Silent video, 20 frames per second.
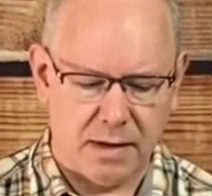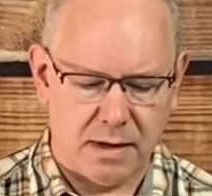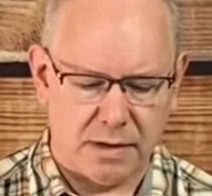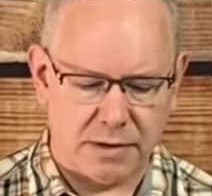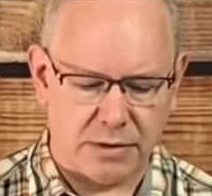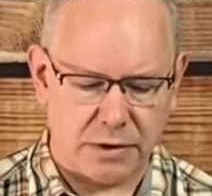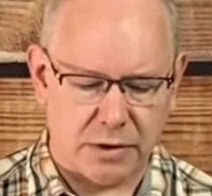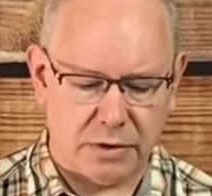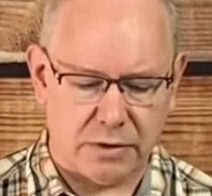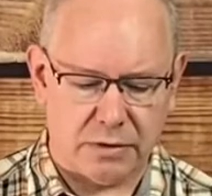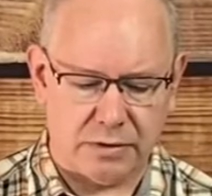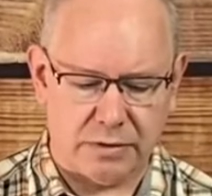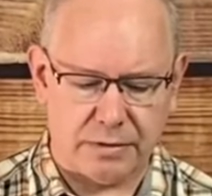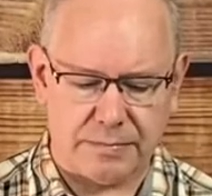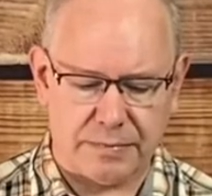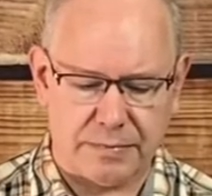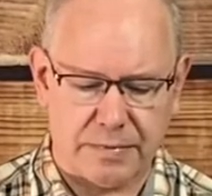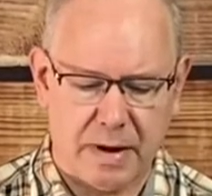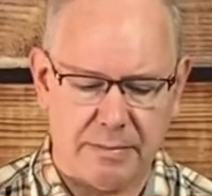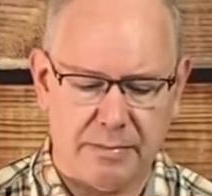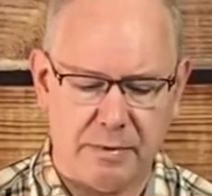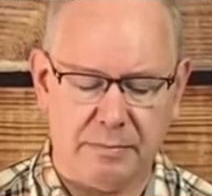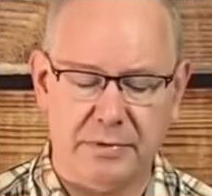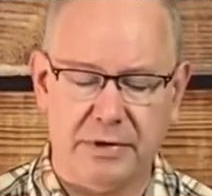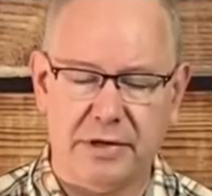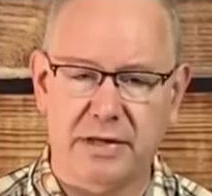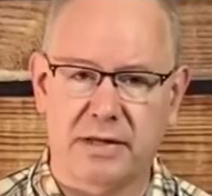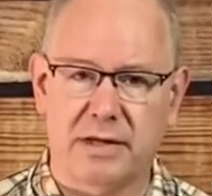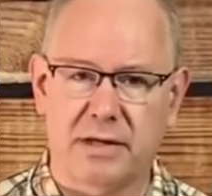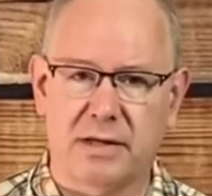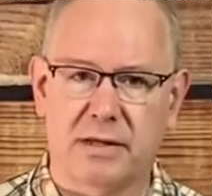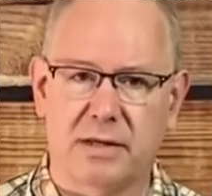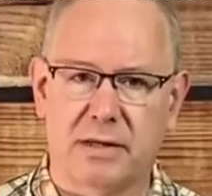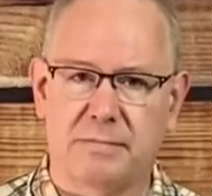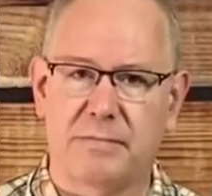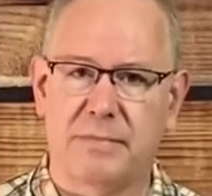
So probably that the